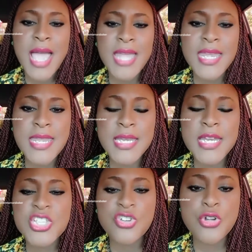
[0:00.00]
And they needed
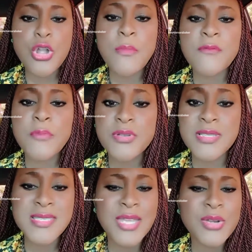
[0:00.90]
a certain number of
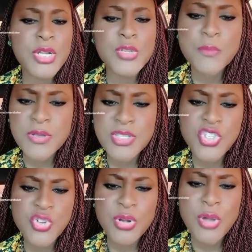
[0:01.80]
persons. And only two
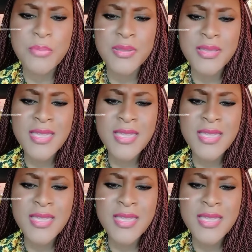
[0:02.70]
persons showed up.